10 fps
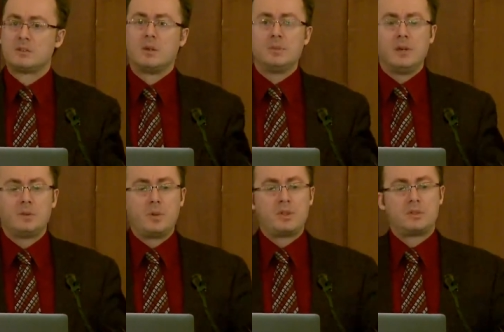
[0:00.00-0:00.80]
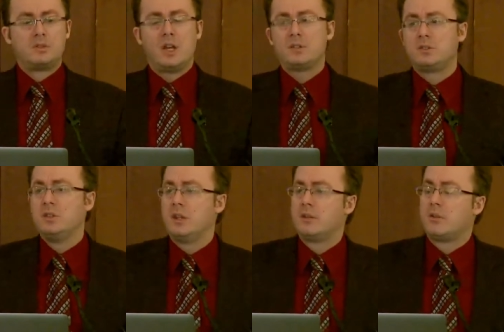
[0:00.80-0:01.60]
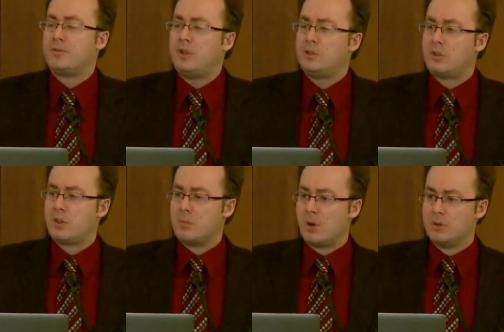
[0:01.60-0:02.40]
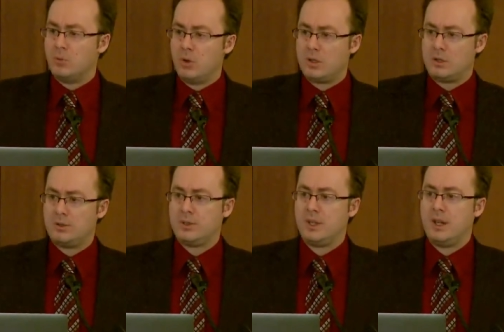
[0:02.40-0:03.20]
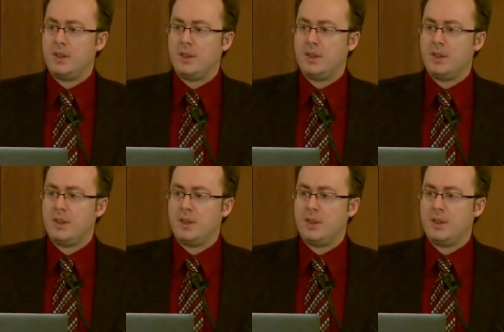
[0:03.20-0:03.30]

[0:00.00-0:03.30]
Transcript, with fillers: sometimes with the suggestion that there are features of the modern world